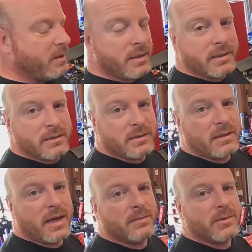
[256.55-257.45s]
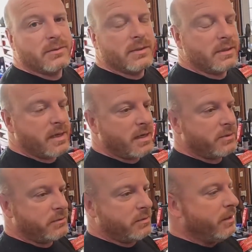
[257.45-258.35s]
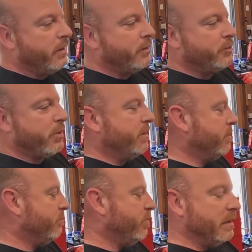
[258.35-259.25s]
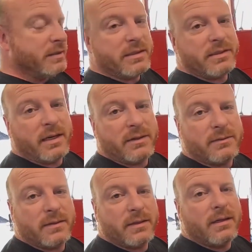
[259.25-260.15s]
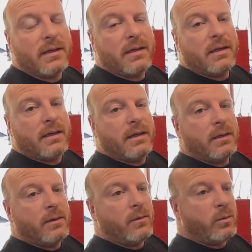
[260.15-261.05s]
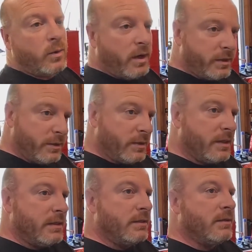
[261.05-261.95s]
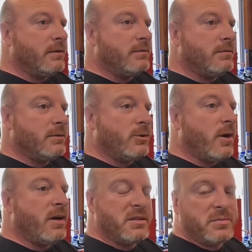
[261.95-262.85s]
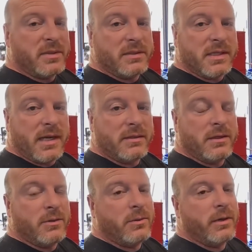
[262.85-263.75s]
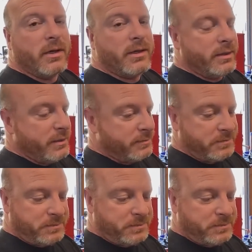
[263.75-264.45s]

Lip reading: It is an absolute disaster trying to build stuff while you're getting the garage built out and organized.